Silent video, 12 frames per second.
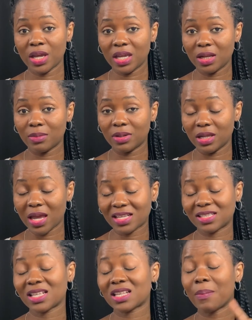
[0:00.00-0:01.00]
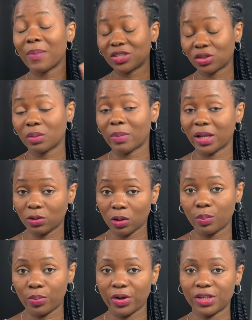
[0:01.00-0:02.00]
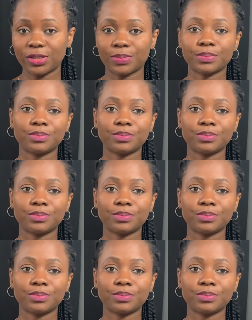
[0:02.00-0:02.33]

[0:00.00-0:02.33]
in my 3rd point,